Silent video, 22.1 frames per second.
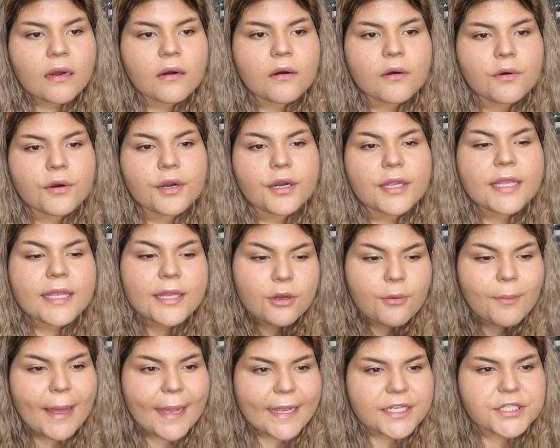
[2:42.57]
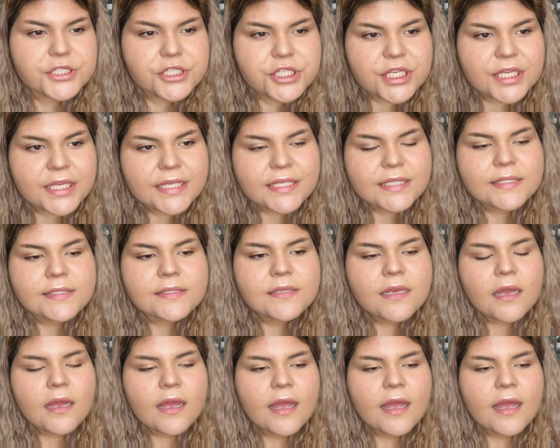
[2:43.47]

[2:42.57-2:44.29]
or keto mac and cheese,